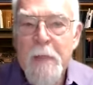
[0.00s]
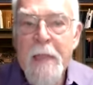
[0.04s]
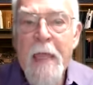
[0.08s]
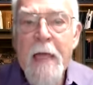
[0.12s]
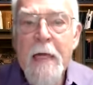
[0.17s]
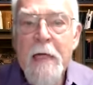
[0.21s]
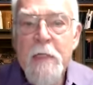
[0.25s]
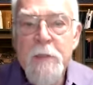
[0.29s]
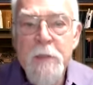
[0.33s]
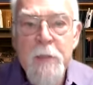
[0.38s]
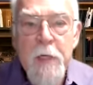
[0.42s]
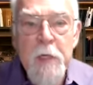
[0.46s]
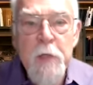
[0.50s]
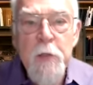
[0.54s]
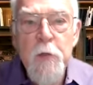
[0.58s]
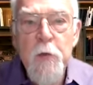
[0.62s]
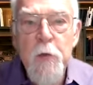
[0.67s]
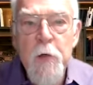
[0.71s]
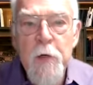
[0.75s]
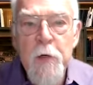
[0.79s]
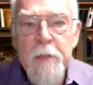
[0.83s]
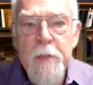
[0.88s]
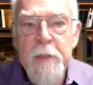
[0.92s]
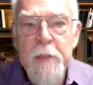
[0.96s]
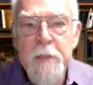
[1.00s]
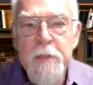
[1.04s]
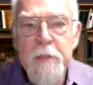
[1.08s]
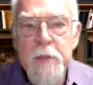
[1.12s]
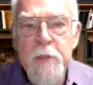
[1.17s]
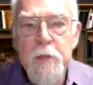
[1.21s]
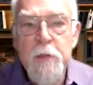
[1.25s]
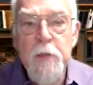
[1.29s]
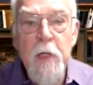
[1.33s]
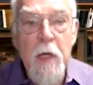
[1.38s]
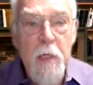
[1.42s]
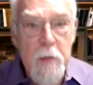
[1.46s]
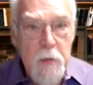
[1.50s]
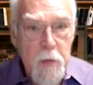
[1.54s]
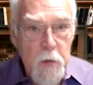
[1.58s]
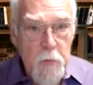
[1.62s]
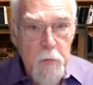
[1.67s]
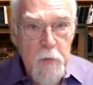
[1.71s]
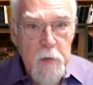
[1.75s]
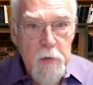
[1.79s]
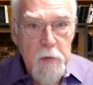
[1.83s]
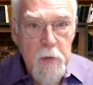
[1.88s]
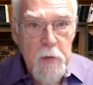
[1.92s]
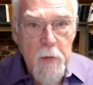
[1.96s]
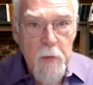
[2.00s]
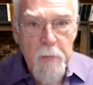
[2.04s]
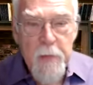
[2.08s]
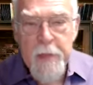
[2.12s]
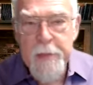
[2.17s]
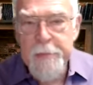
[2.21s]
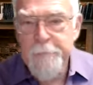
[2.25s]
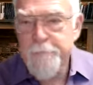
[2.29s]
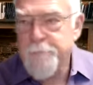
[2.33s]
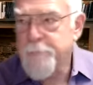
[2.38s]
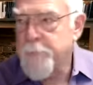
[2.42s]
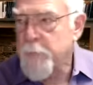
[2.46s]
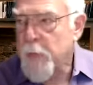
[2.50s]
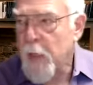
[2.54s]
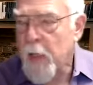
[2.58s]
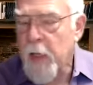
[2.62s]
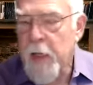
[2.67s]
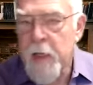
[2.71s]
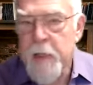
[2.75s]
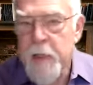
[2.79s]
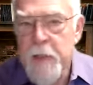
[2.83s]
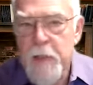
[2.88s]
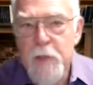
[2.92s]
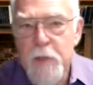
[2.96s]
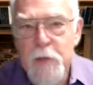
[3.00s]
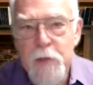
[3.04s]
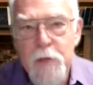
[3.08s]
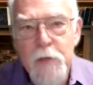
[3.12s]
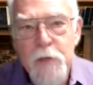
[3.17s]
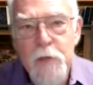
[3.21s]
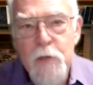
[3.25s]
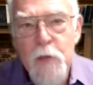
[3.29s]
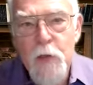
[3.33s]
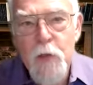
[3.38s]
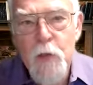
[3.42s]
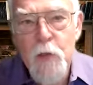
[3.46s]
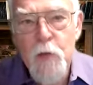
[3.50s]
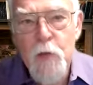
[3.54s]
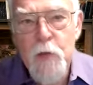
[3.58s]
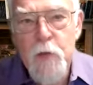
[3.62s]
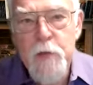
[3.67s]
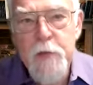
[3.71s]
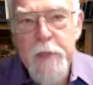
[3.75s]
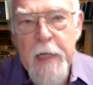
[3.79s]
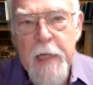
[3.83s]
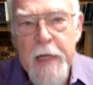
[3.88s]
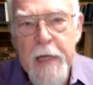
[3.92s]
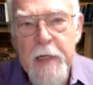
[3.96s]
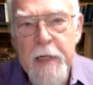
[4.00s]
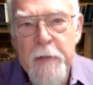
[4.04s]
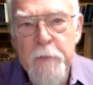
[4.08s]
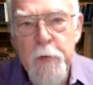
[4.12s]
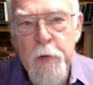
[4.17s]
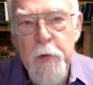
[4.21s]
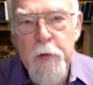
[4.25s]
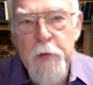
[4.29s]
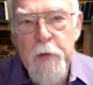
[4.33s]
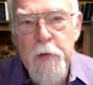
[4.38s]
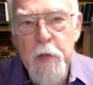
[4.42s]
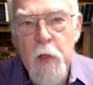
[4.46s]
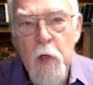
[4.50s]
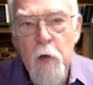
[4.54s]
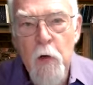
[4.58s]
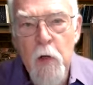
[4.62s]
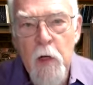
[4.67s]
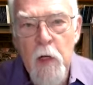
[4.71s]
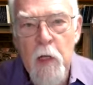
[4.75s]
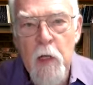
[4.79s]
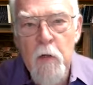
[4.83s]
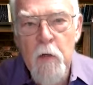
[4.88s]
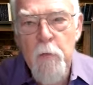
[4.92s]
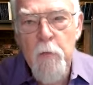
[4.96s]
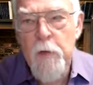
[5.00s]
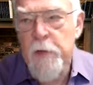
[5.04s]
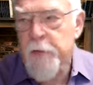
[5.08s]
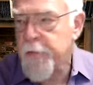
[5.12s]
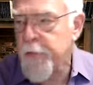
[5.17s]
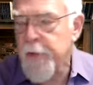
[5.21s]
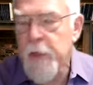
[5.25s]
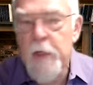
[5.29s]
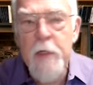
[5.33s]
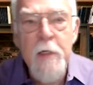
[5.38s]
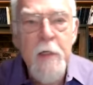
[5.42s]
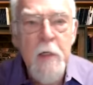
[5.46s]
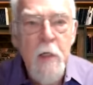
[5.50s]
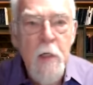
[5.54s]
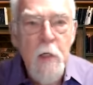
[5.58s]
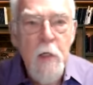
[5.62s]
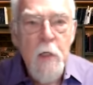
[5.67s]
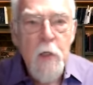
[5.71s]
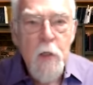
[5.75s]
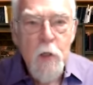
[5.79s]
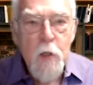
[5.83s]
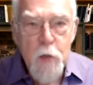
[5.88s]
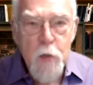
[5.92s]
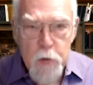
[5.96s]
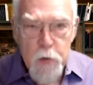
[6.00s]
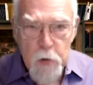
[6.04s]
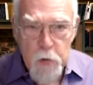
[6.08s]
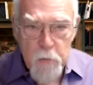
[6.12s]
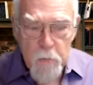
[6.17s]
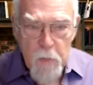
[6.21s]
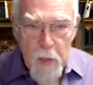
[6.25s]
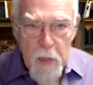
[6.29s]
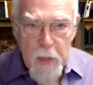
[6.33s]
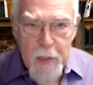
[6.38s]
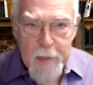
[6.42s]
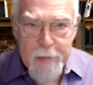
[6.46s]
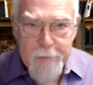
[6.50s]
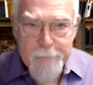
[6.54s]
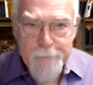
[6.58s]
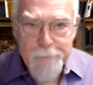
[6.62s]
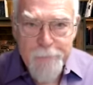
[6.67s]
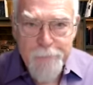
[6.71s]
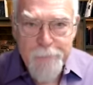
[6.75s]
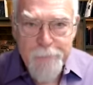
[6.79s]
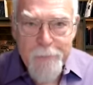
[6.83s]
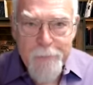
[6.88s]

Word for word: Yes, how you doing? This is Dr. Chris Lemmon, and this is a little chat I'm doing to go along with uh, June blog.